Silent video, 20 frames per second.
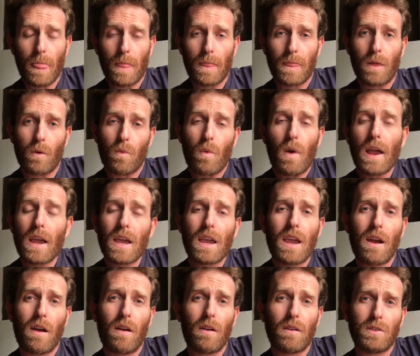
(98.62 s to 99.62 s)
the right
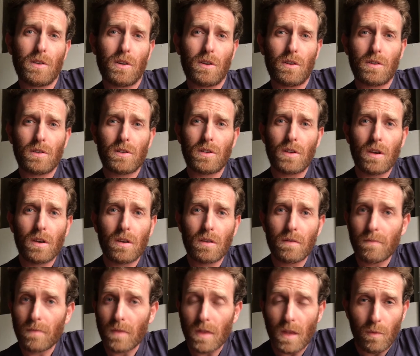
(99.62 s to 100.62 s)
characters
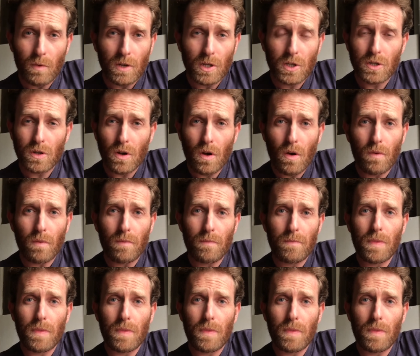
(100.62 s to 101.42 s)
that we show,